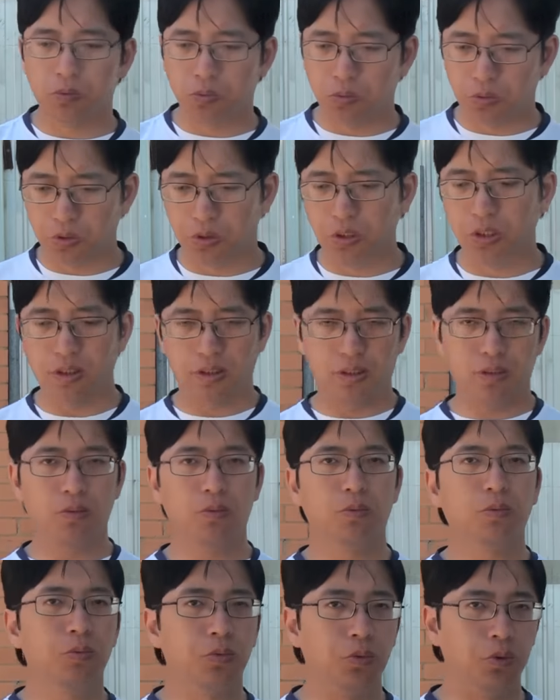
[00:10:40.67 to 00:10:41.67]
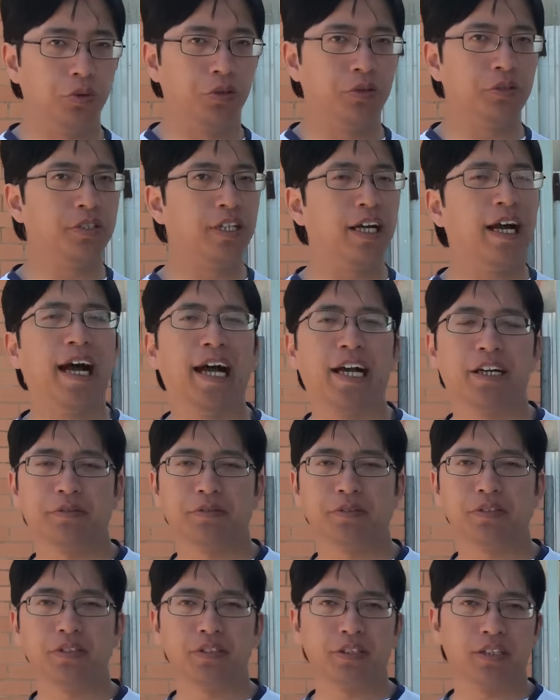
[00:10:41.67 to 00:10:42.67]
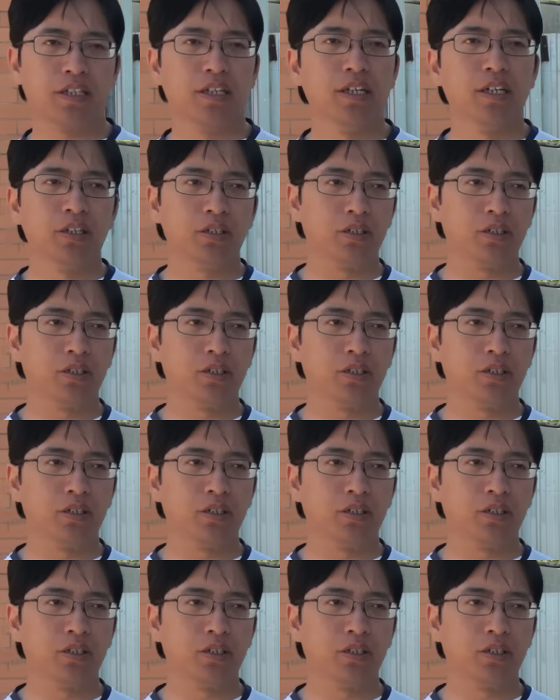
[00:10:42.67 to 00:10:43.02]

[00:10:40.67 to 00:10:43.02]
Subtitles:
really ruin your accuracy.